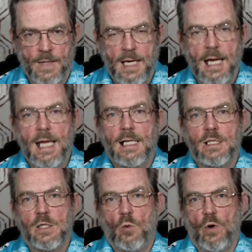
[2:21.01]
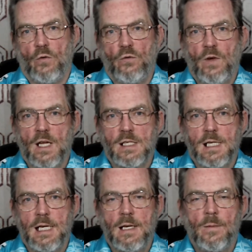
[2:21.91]
It's sort of
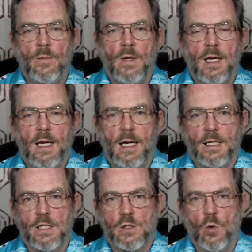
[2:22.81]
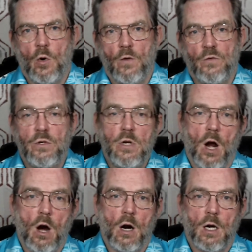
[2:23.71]
fuzzy, it's sort of
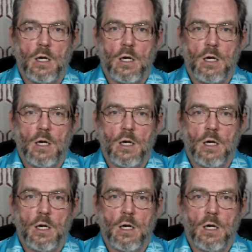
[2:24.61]
dark,